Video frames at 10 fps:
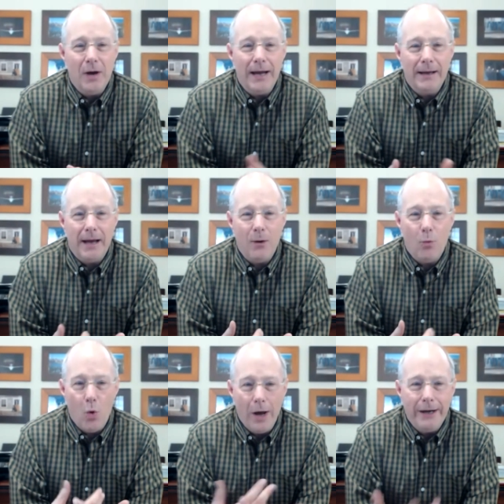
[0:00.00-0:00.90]
I, I
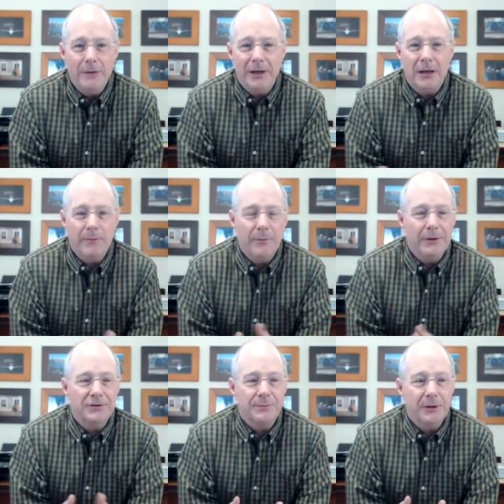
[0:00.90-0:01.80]
wanted to become a
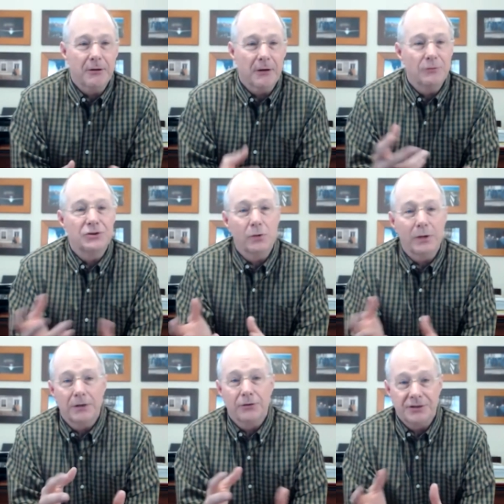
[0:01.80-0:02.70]
better speaker. I was
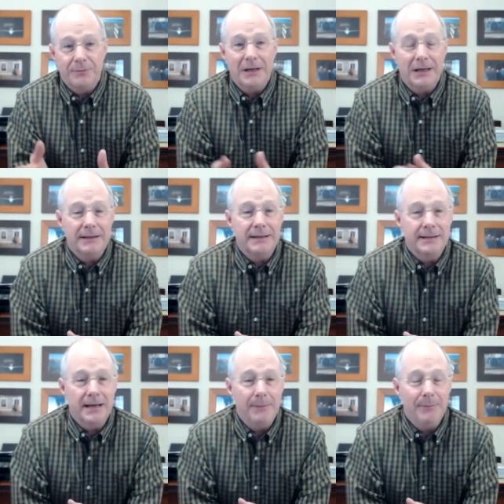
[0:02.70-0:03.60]
doing a little speaking at the
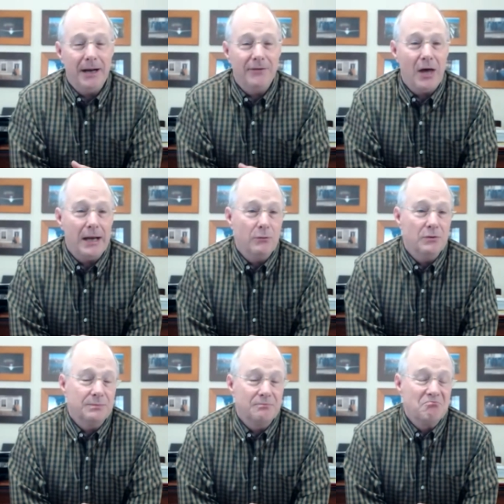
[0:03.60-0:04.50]
time and I thought I was